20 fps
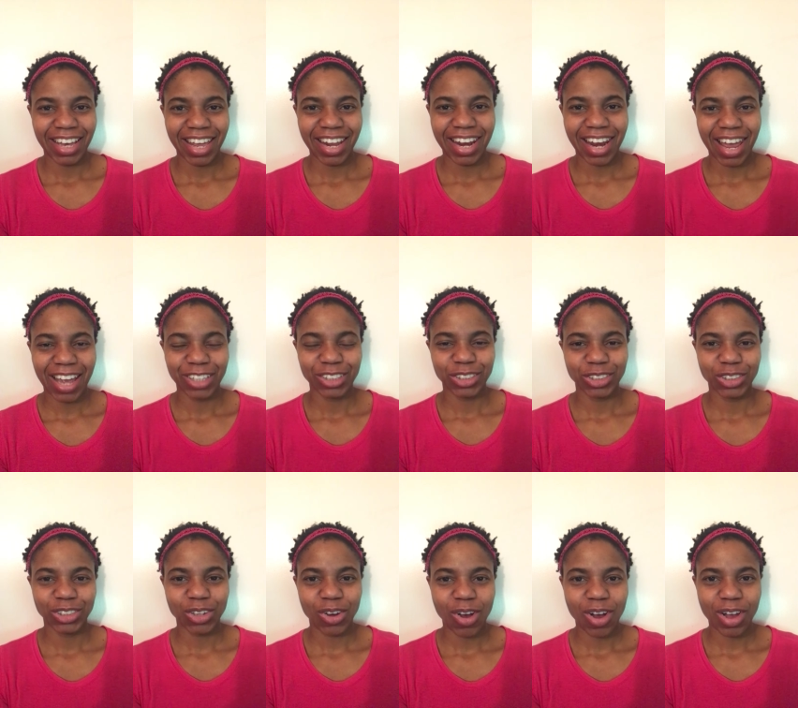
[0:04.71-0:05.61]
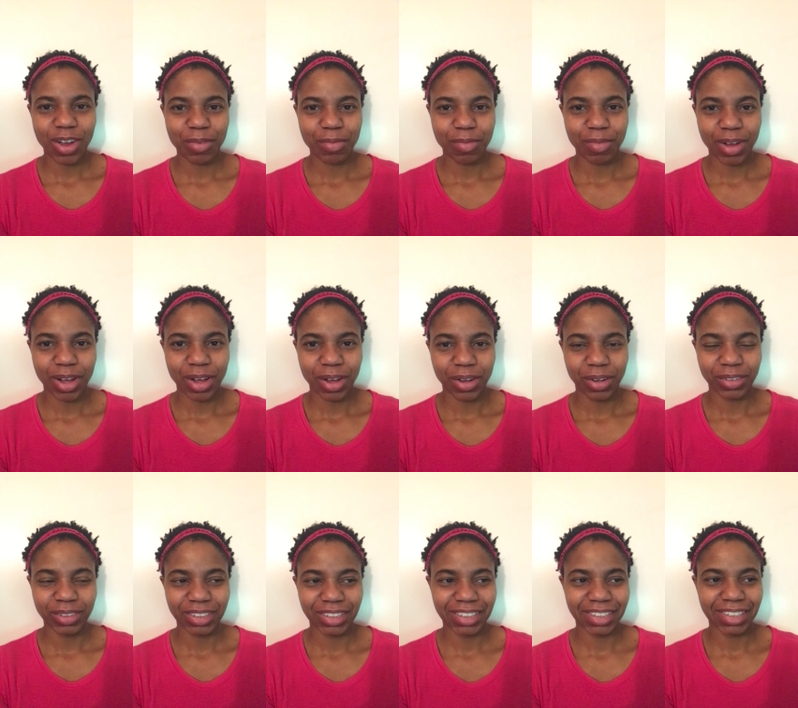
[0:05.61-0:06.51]
I'd like to talk
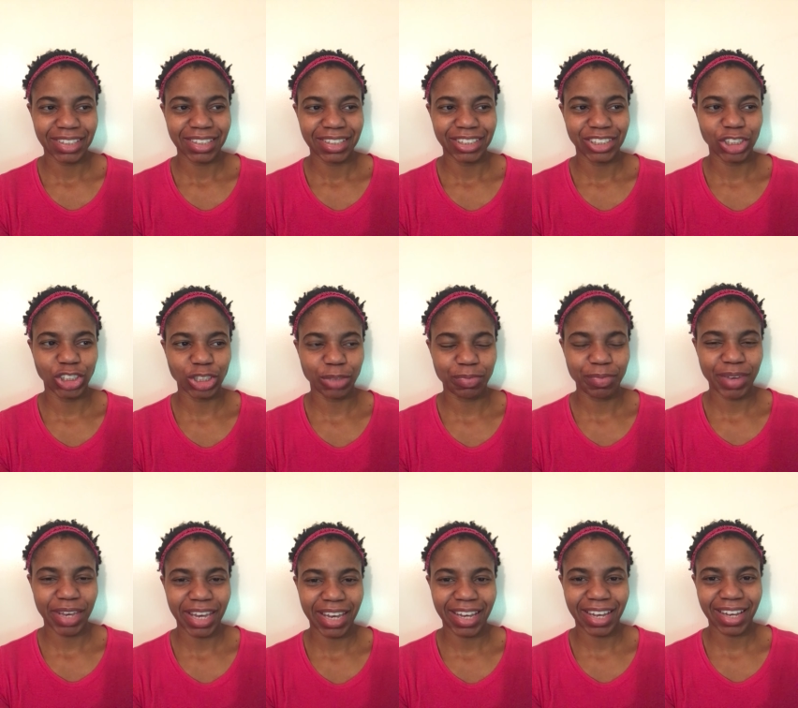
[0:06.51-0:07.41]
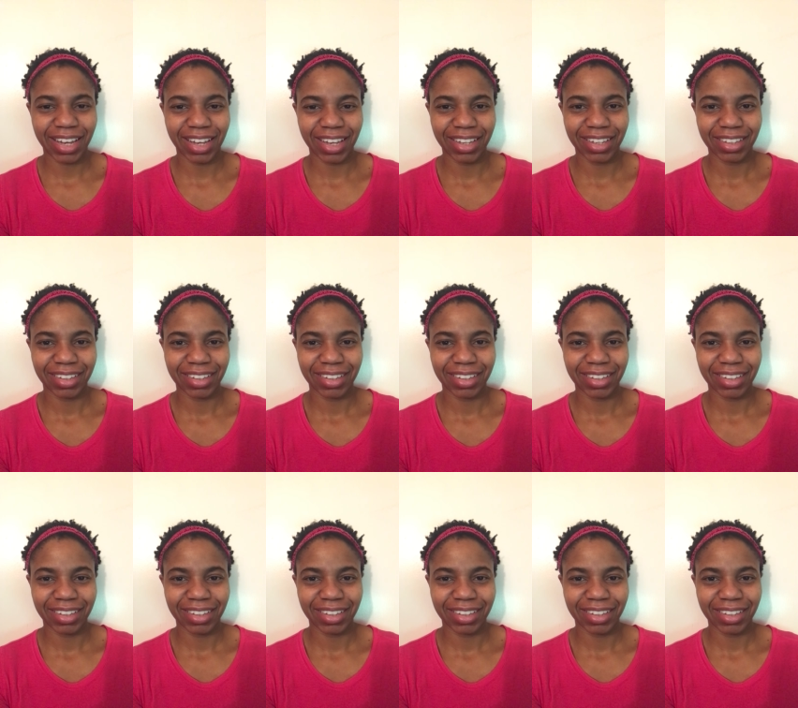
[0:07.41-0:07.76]
about Jamaica.